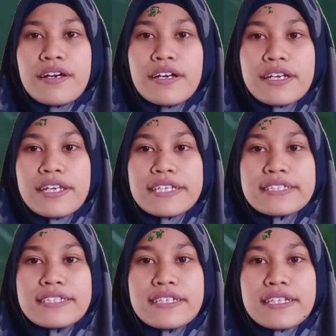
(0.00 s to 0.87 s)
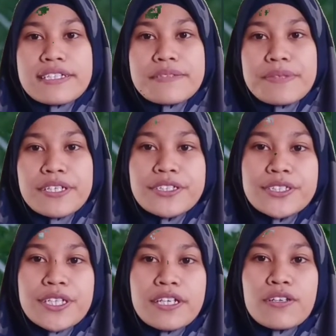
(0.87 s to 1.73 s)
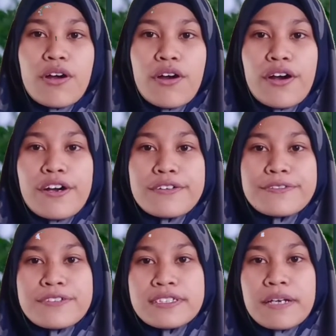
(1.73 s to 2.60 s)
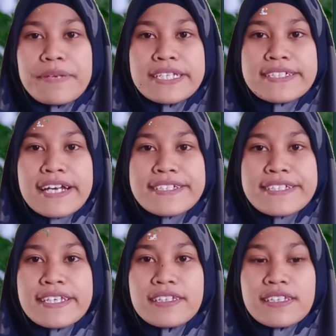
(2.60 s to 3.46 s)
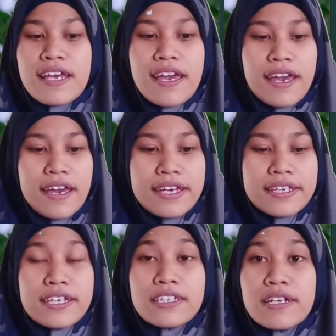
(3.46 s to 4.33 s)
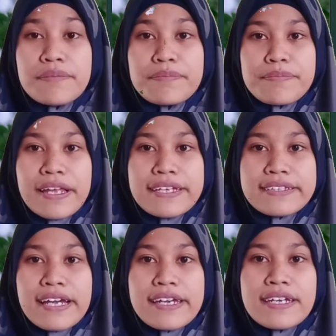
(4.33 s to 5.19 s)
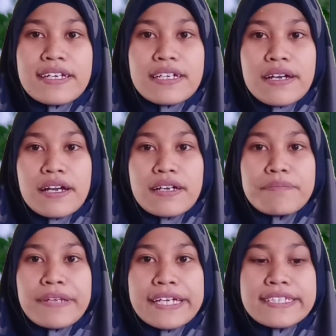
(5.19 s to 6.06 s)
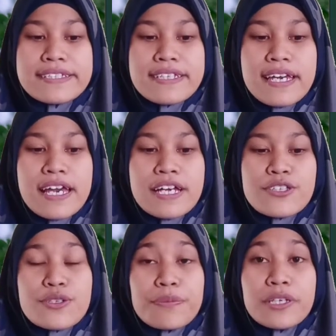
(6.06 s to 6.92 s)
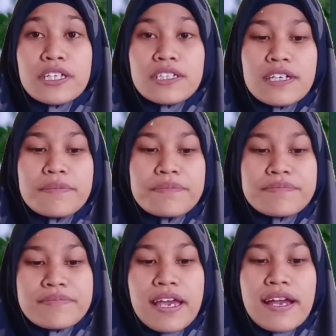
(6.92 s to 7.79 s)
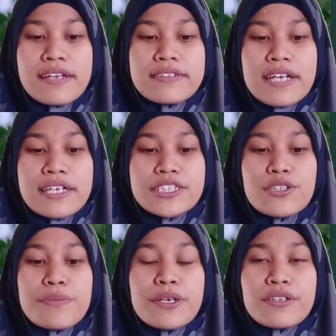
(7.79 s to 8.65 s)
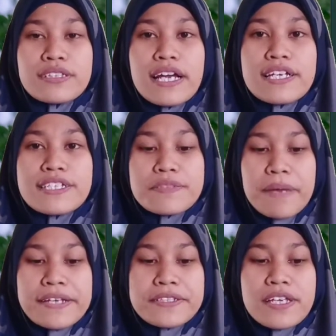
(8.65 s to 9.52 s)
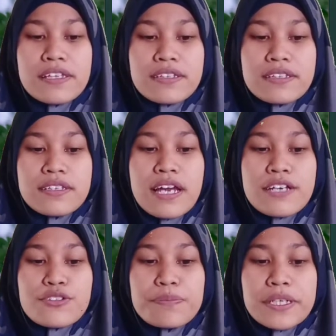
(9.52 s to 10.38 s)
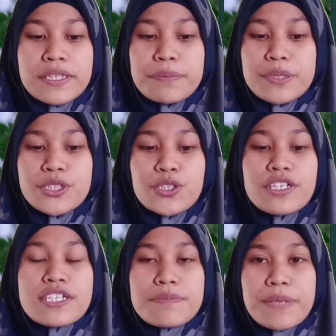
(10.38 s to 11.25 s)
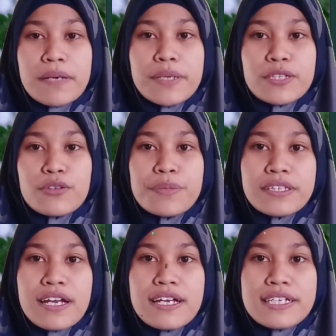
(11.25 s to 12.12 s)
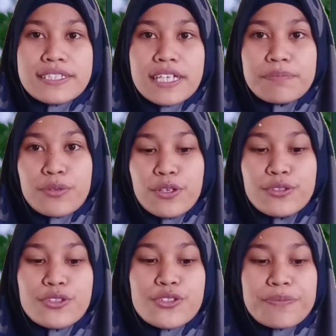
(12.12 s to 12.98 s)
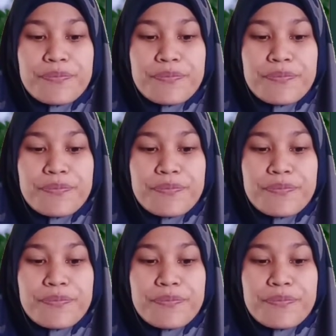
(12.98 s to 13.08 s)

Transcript: Okay, next, the classification of Japanese acid. Kingdom Plantae, plants. Subkingdom Tracheobionta, species. Superdivisio Spermatophyta, set produce.